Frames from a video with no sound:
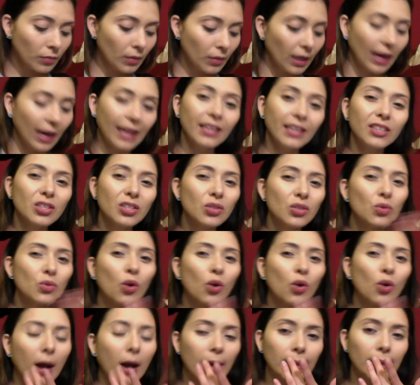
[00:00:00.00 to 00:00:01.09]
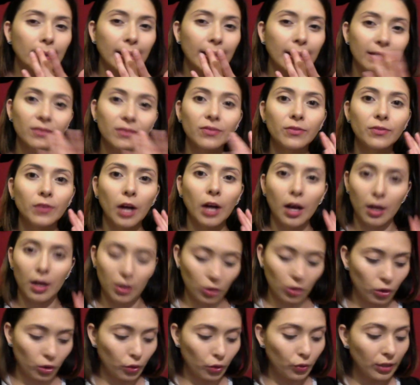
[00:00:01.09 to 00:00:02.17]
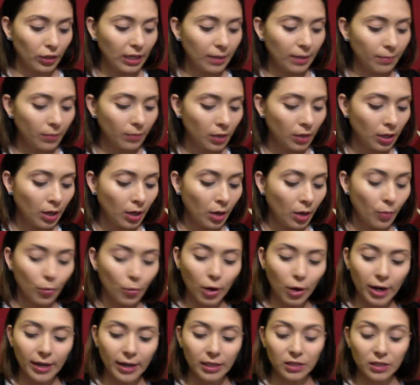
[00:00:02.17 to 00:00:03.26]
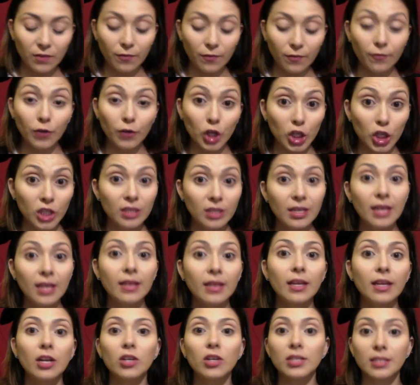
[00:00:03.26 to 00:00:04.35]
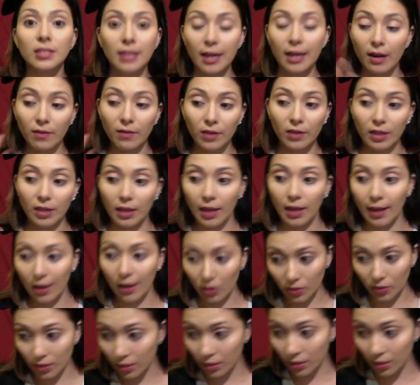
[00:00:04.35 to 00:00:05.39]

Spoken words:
I like to do a lot of cream products first, and then I'll set everything else.